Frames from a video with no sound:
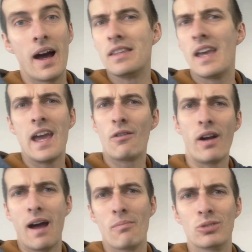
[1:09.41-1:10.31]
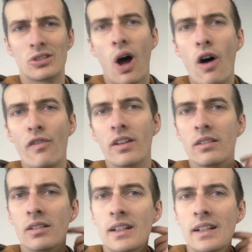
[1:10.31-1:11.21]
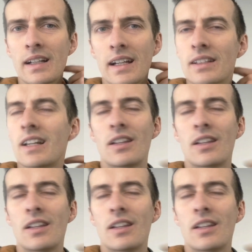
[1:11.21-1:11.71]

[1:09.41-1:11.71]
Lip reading: And yet here I am starving in this